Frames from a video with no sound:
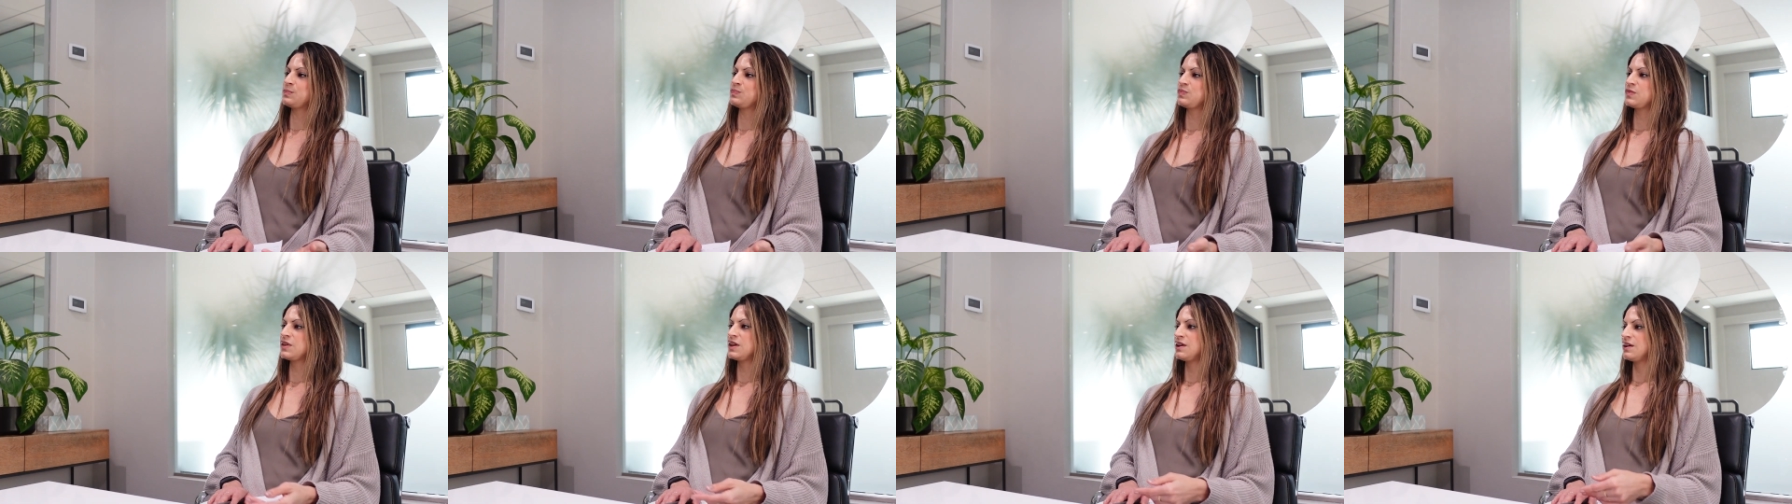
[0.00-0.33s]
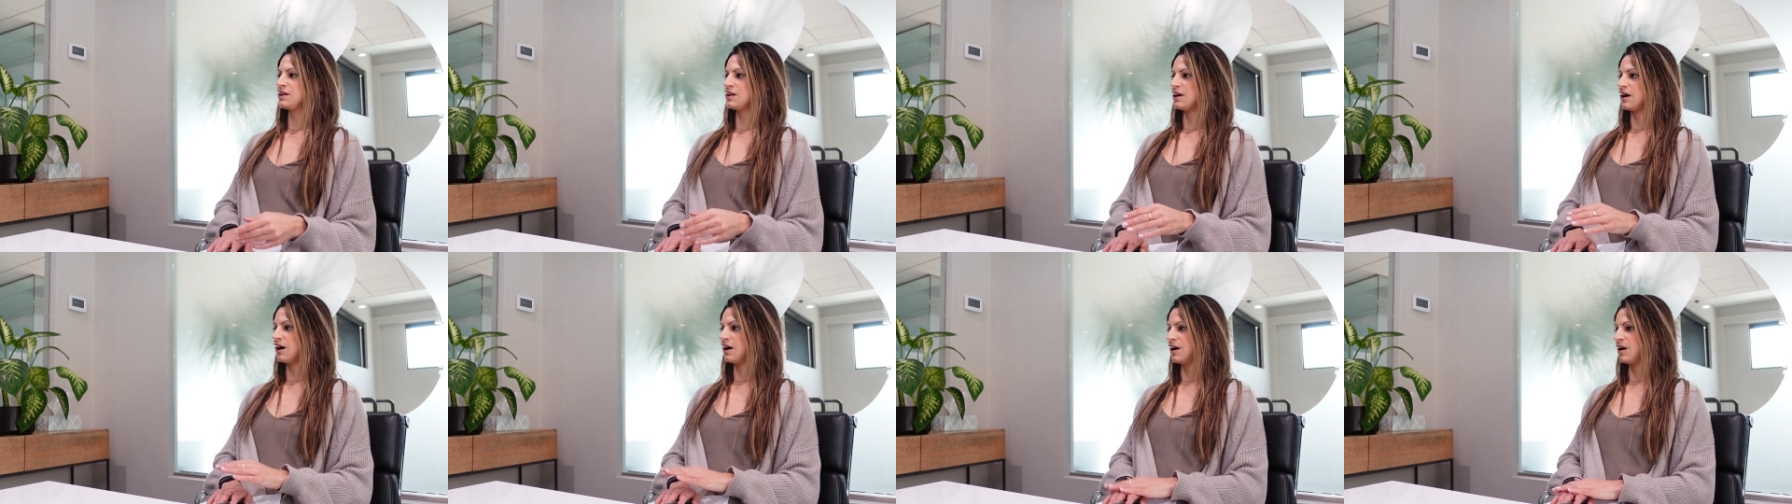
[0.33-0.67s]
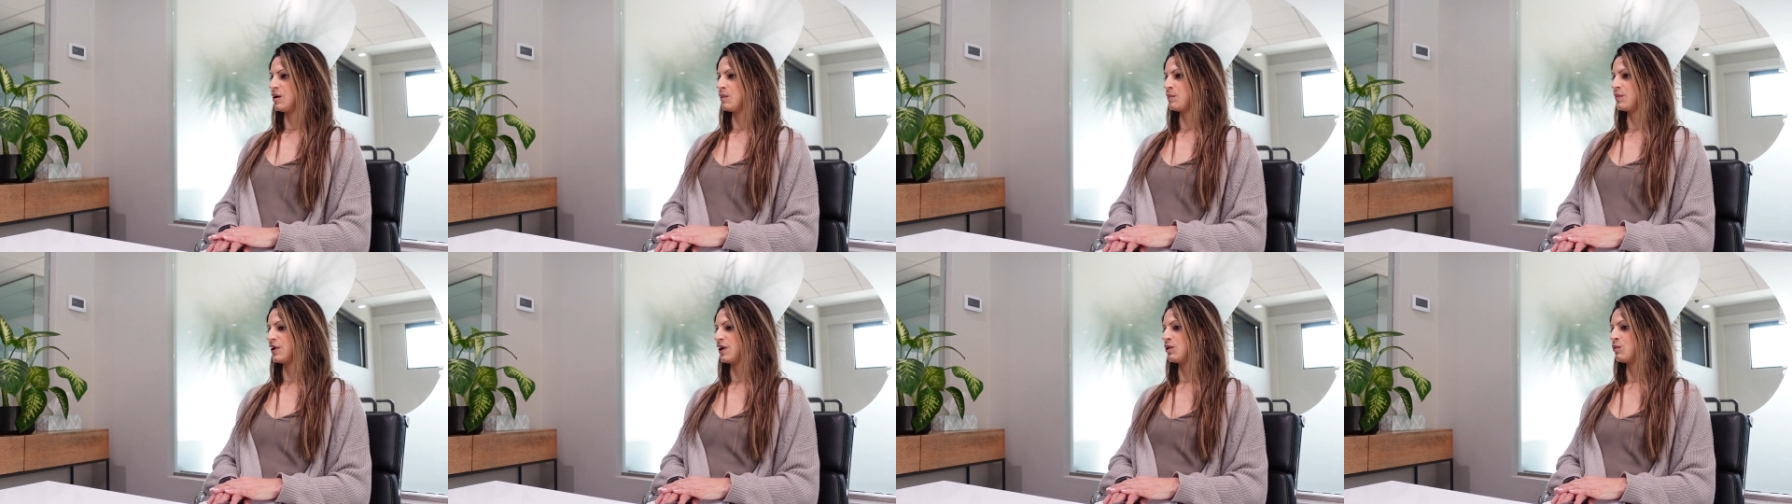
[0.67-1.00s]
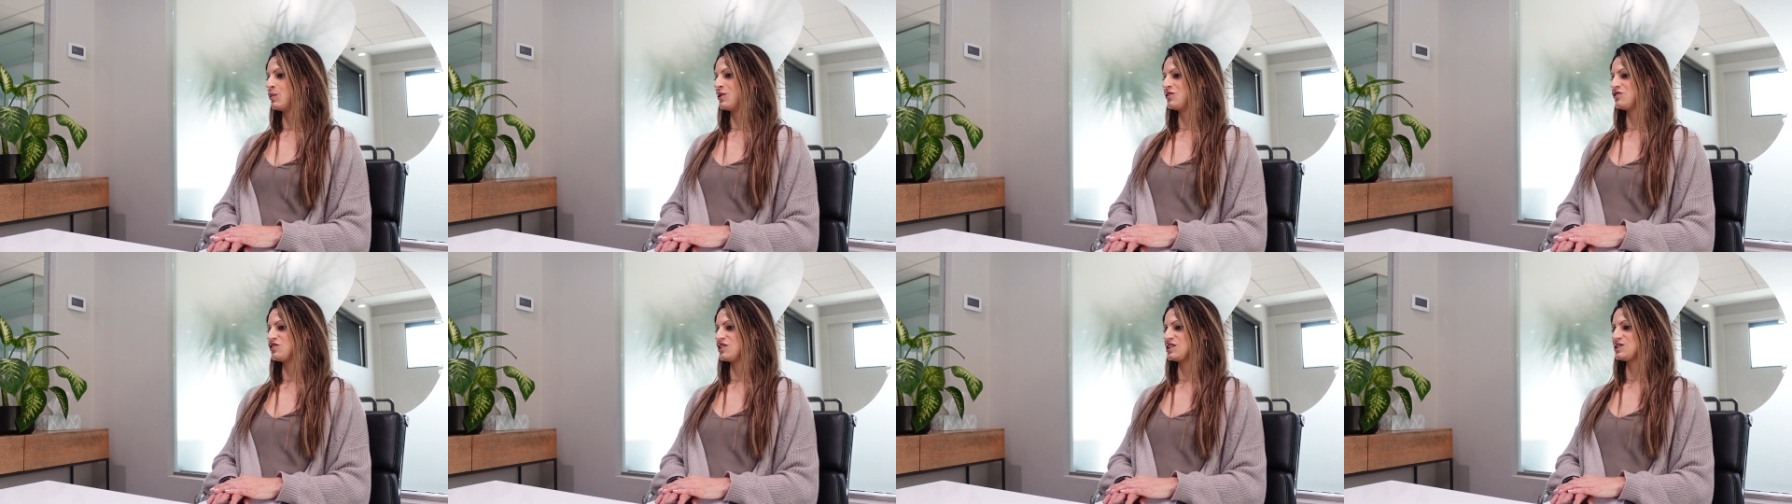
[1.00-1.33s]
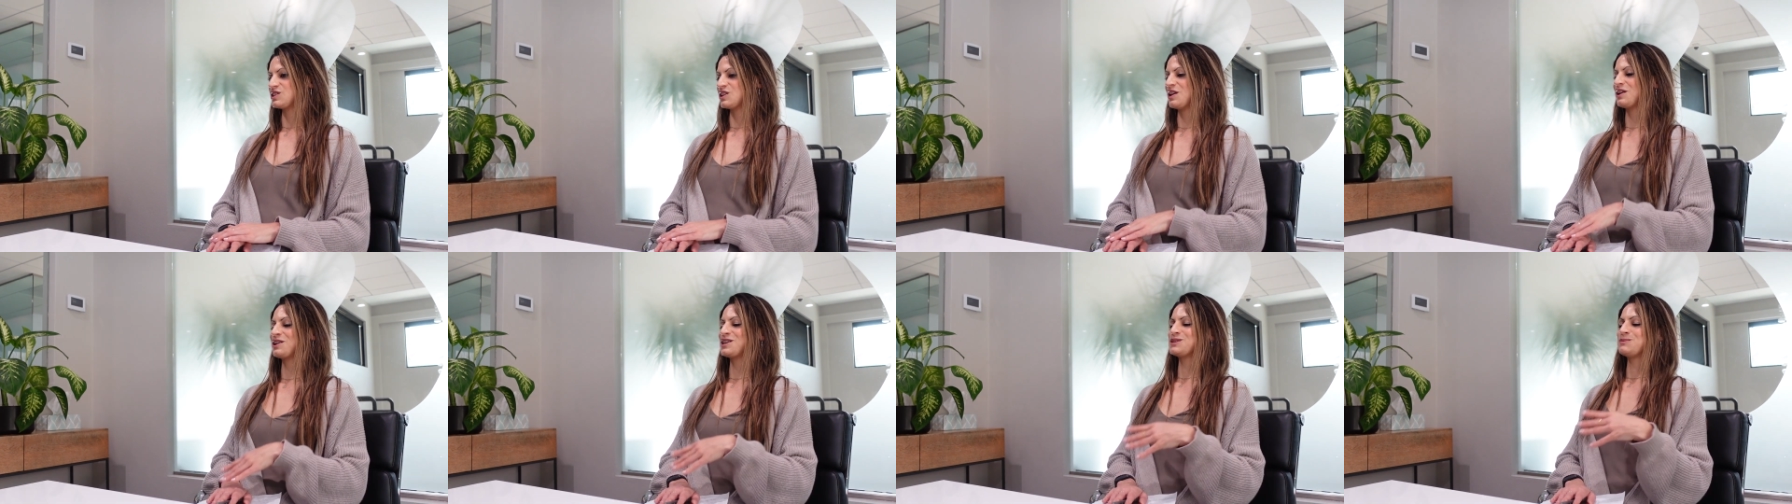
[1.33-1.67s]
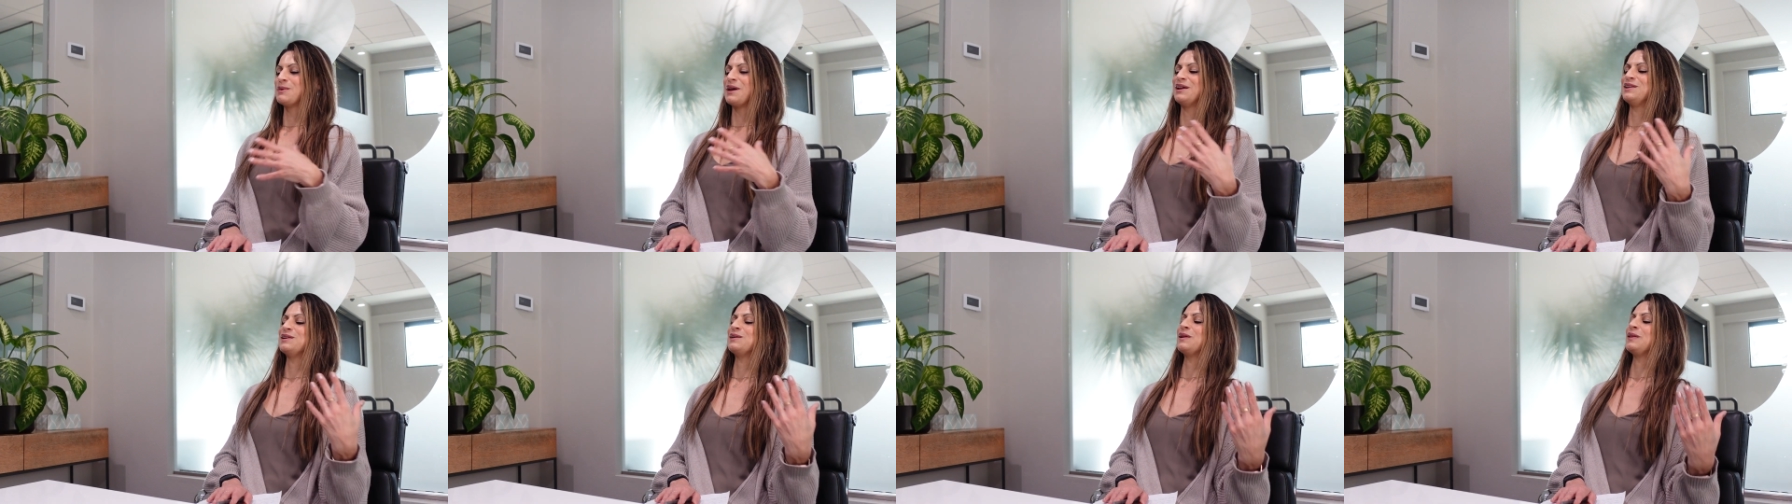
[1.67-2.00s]
Mm-hmm. Um, but we just
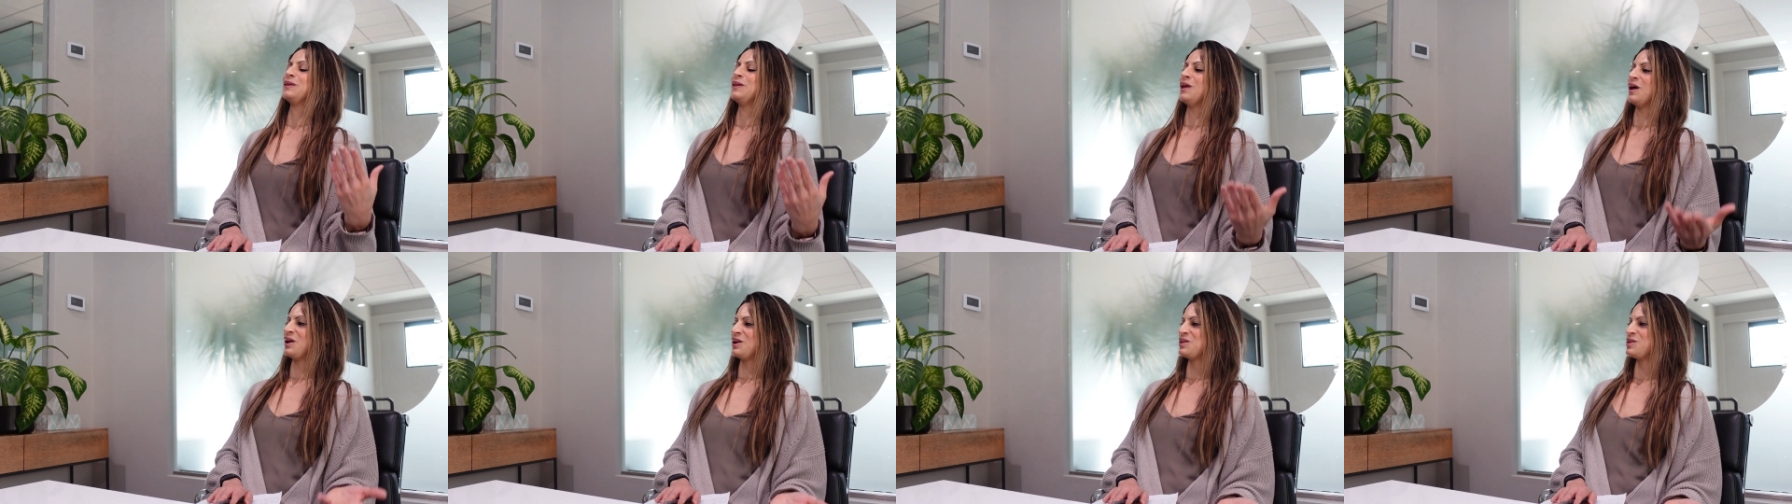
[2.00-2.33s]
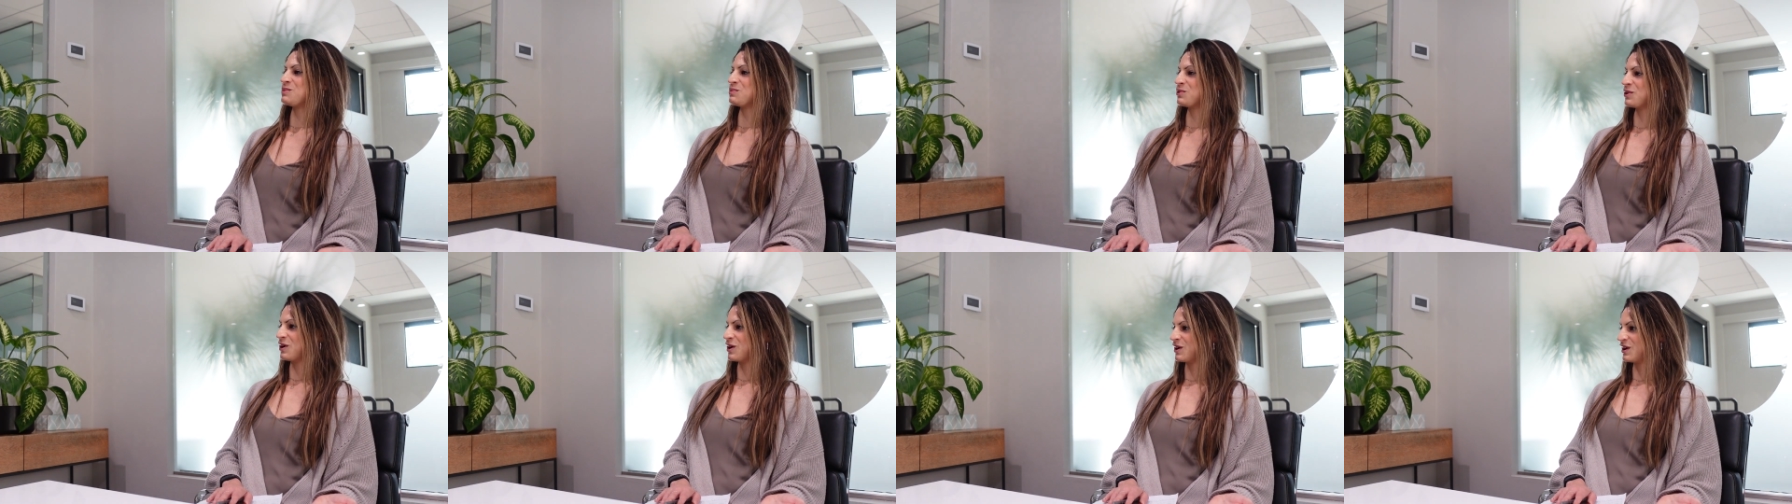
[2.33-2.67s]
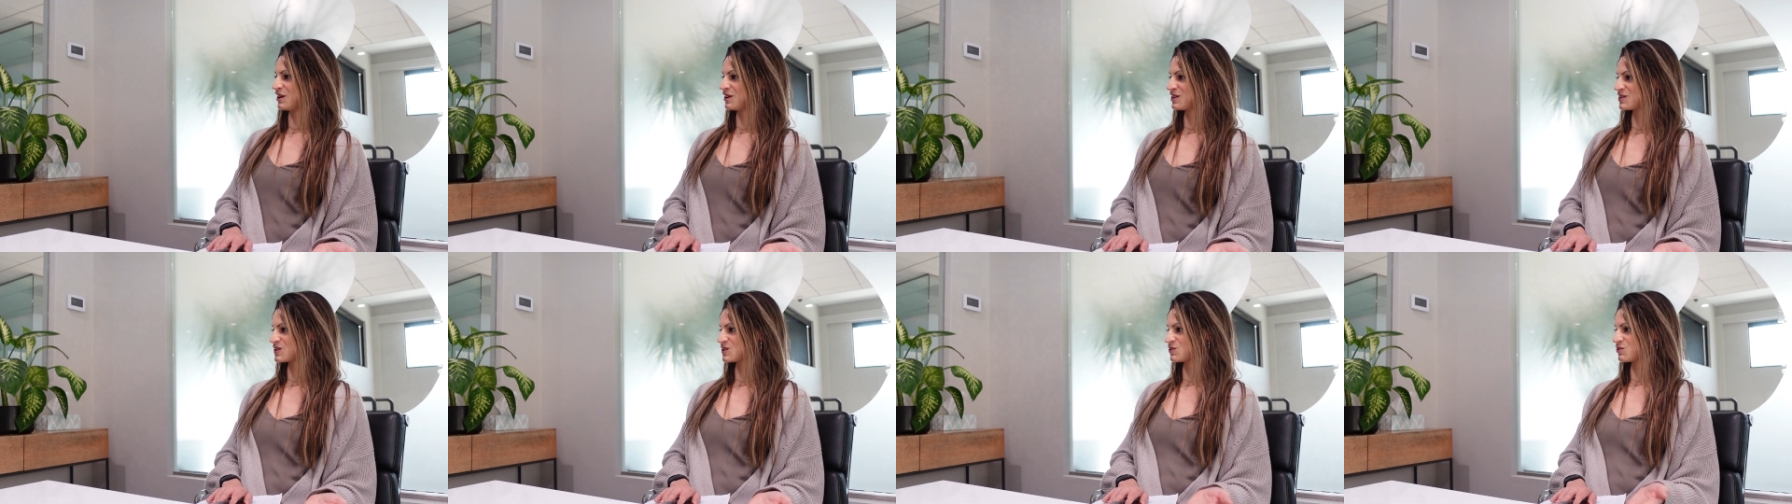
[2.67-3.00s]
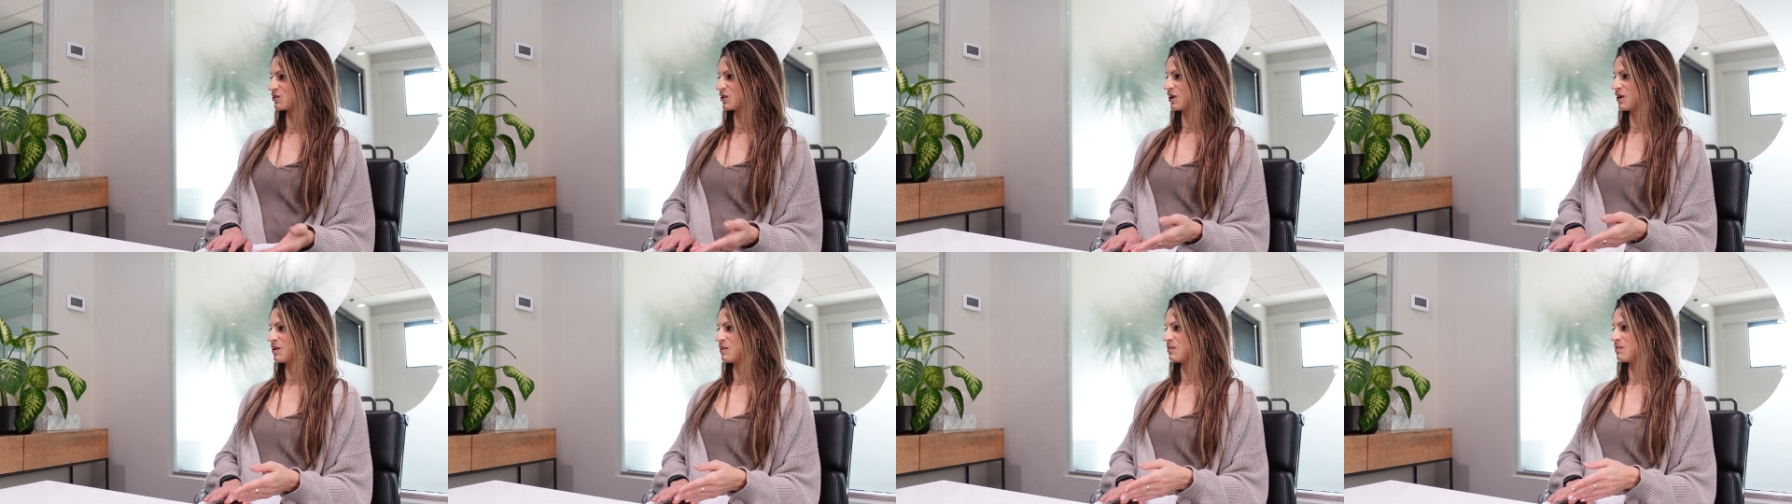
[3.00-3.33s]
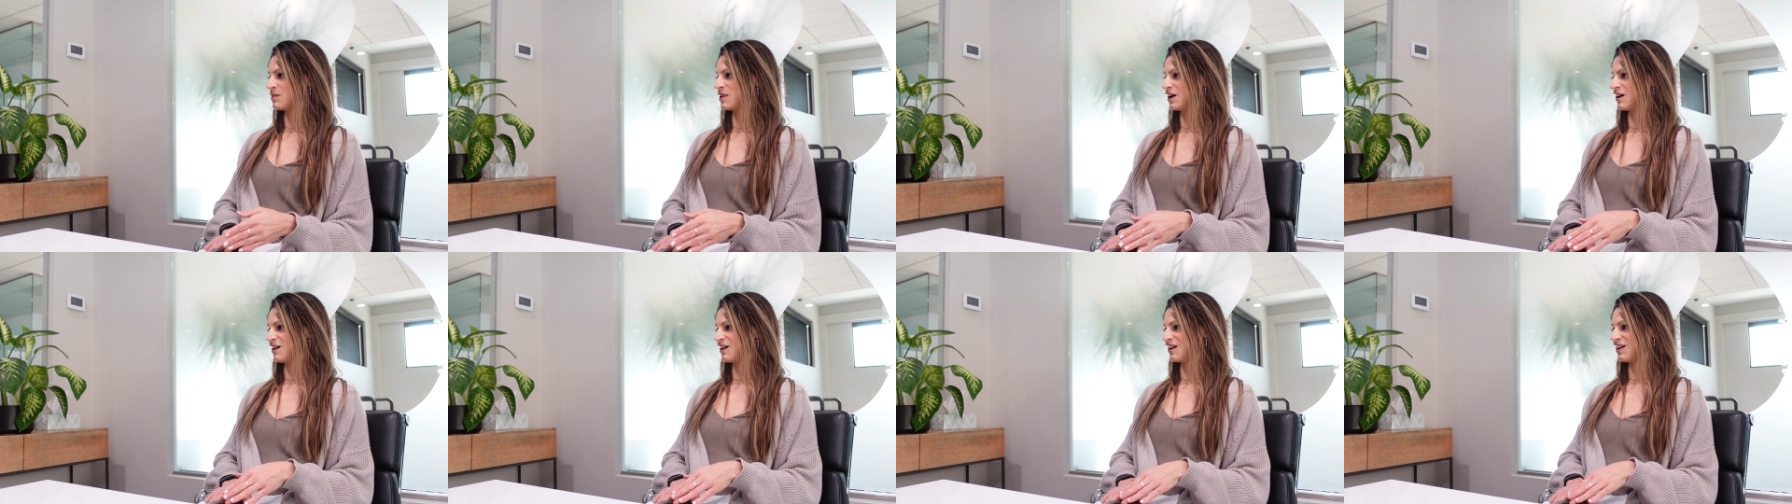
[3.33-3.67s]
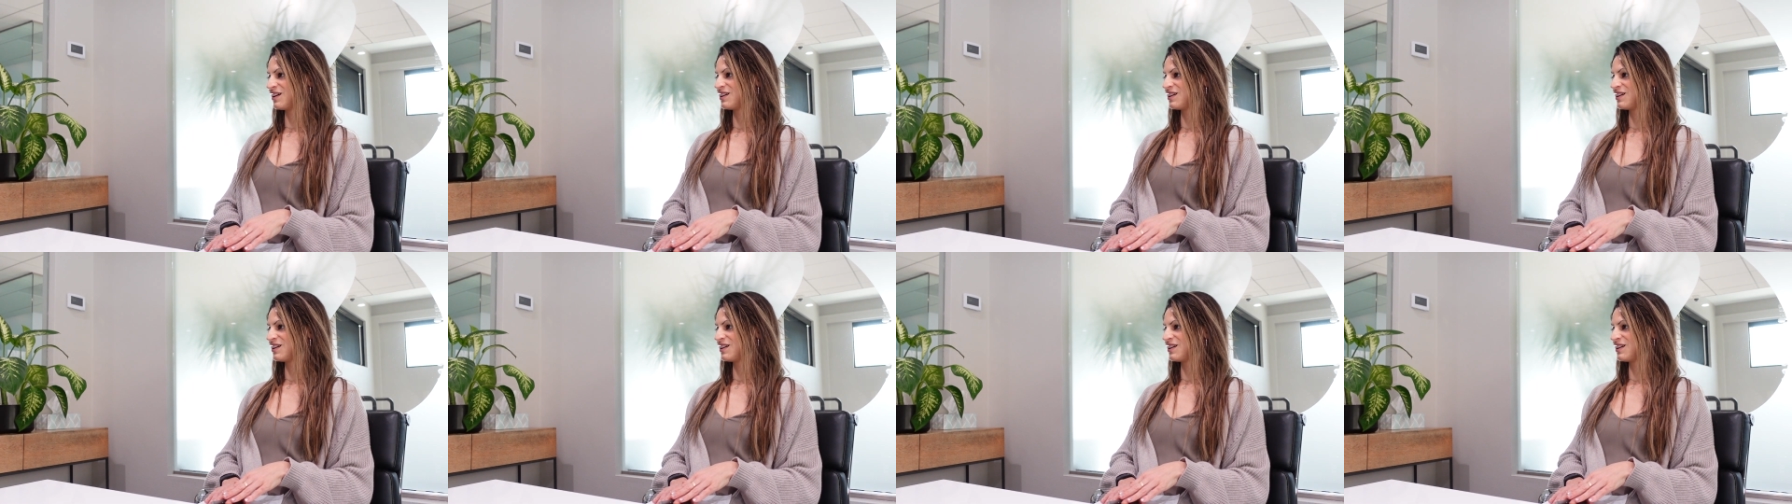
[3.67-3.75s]
expanded a lot of the products from yep. uh,